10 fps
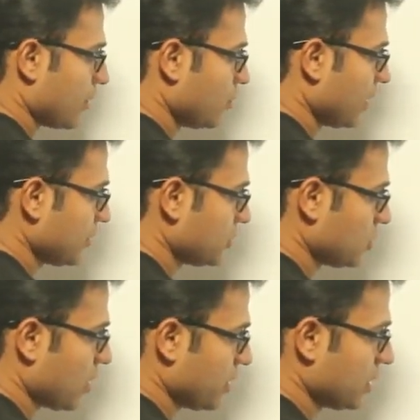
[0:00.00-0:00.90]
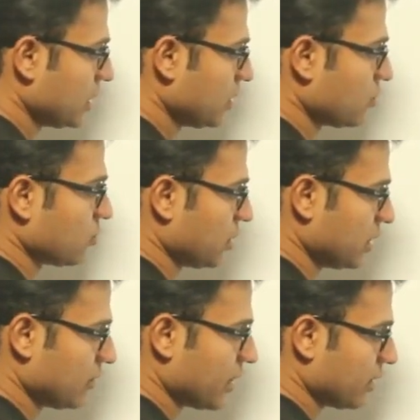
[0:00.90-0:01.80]
you can start
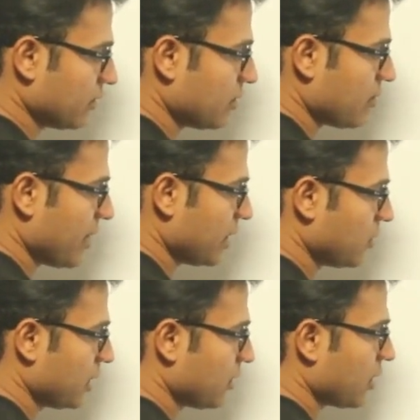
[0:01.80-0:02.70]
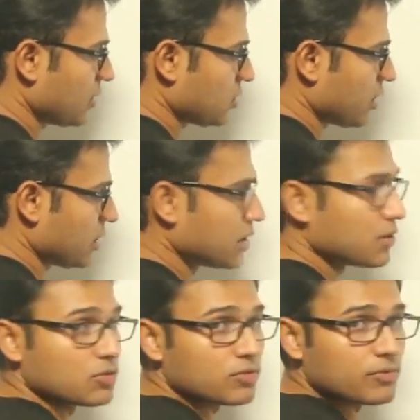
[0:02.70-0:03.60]
T1, but you cannot start
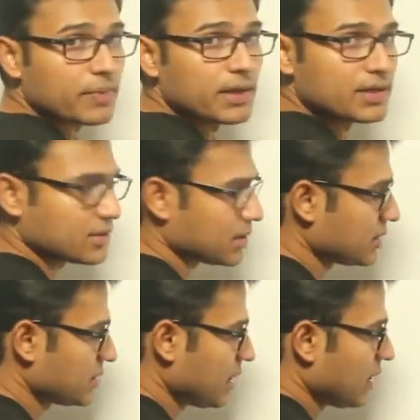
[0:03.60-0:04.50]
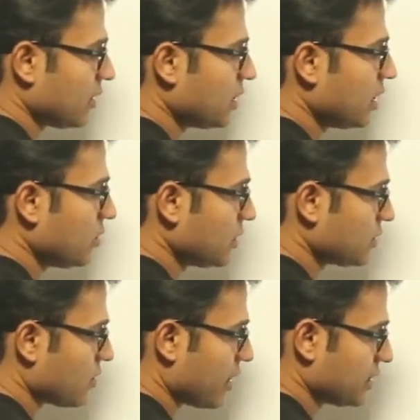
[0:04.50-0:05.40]
T2. The reason is T2
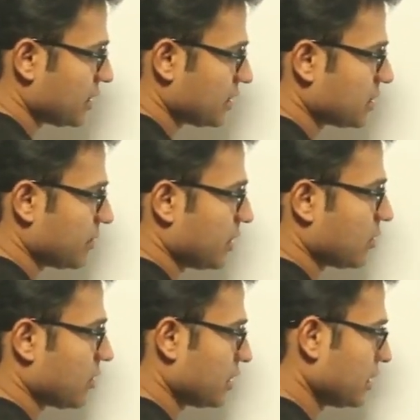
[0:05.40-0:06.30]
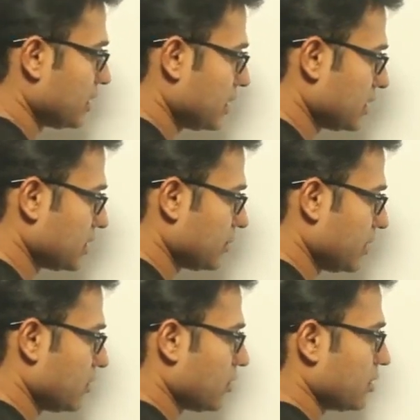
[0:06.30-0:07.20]
is not just depending on T3, it is
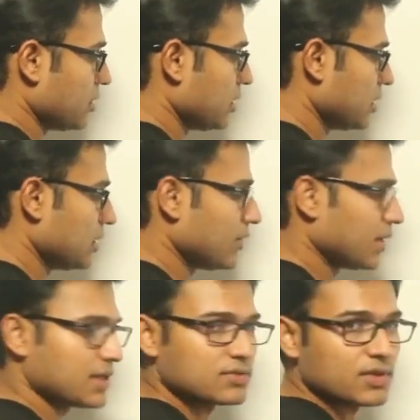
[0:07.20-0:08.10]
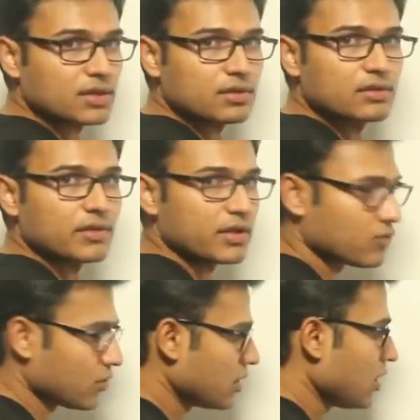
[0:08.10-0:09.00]
depending on T1 as well.
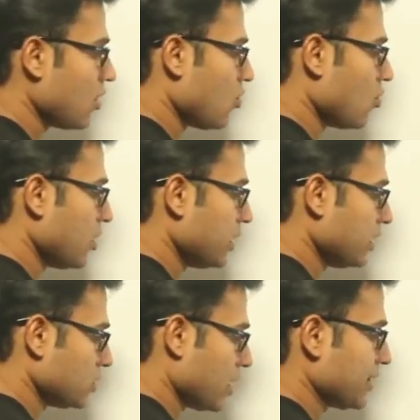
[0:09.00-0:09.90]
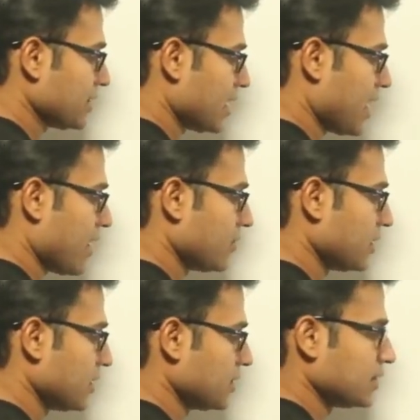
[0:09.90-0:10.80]
Therefore, only choice I have
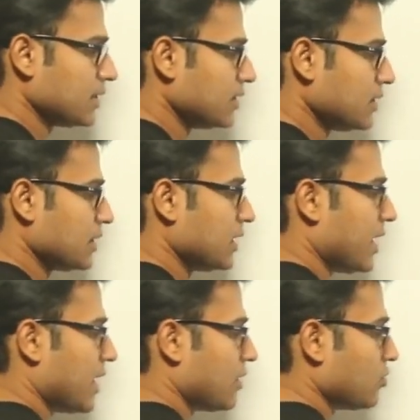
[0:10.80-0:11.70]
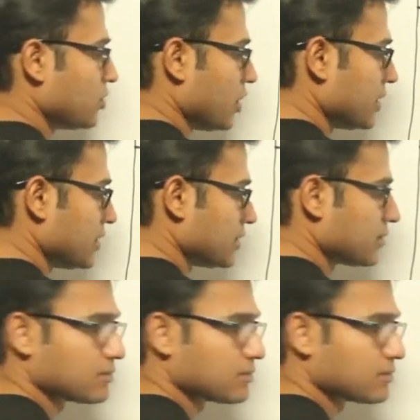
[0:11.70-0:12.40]
here is, see, initially I had no choice,